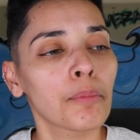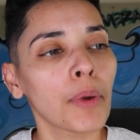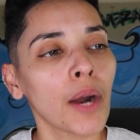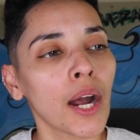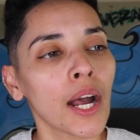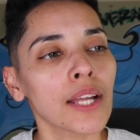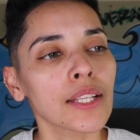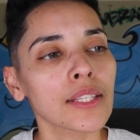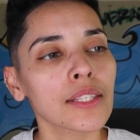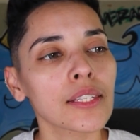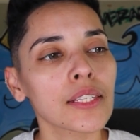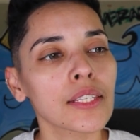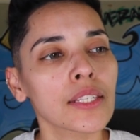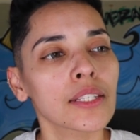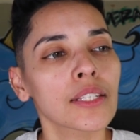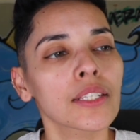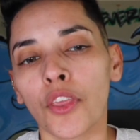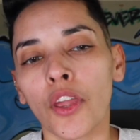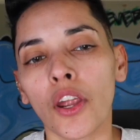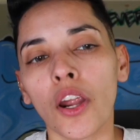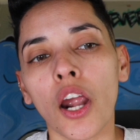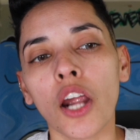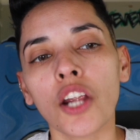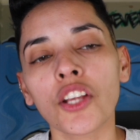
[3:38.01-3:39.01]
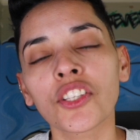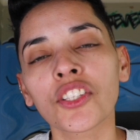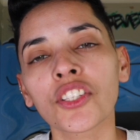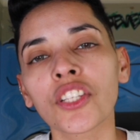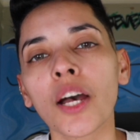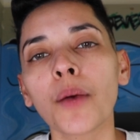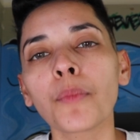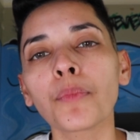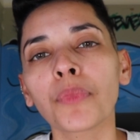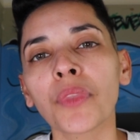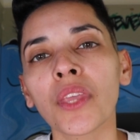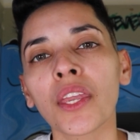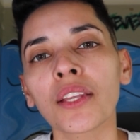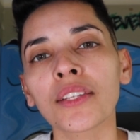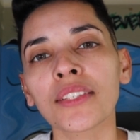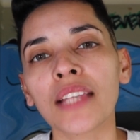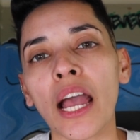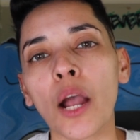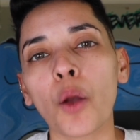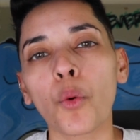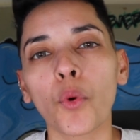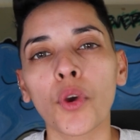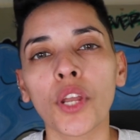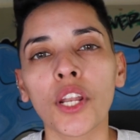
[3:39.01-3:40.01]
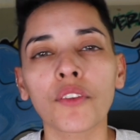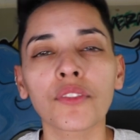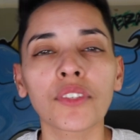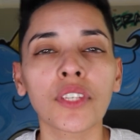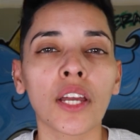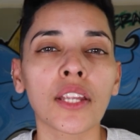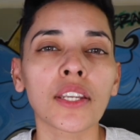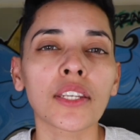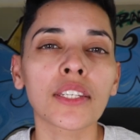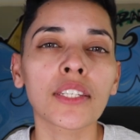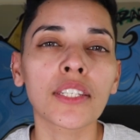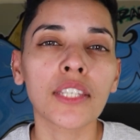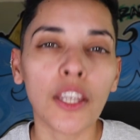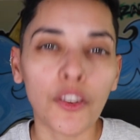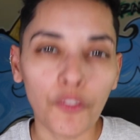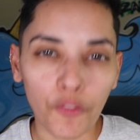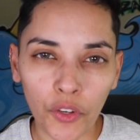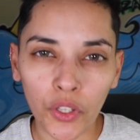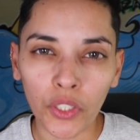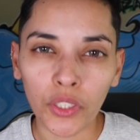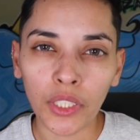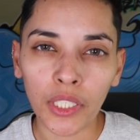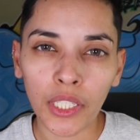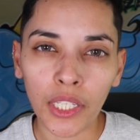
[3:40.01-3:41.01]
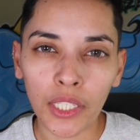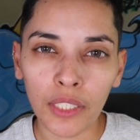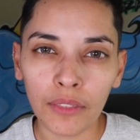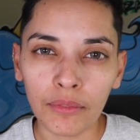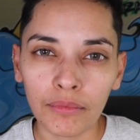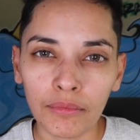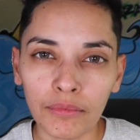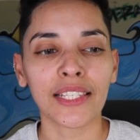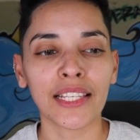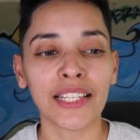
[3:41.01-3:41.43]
but there are some things I would have done differently